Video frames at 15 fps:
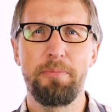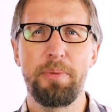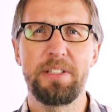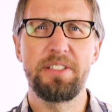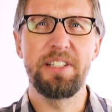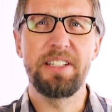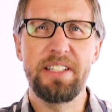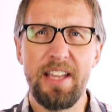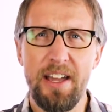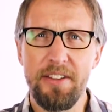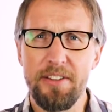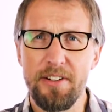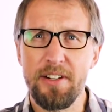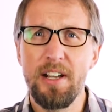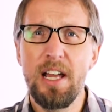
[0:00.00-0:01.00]
but
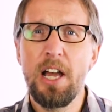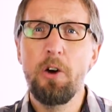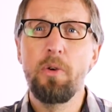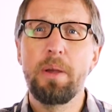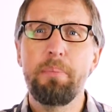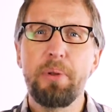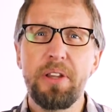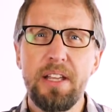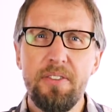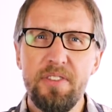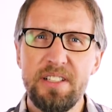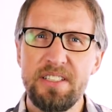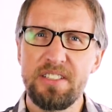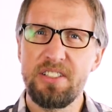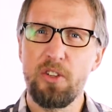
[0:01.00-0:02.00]
together we believe
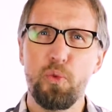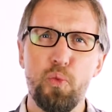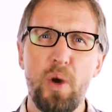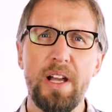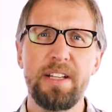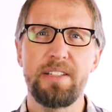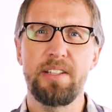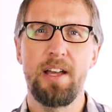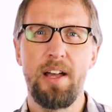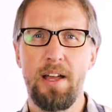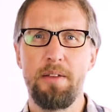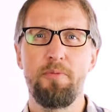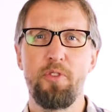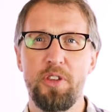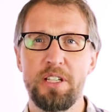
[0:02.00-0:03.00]
this is the right
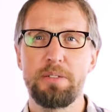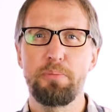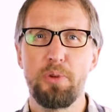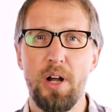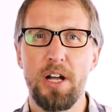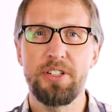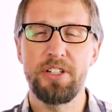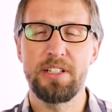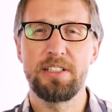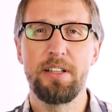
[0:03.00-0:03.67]
time for this project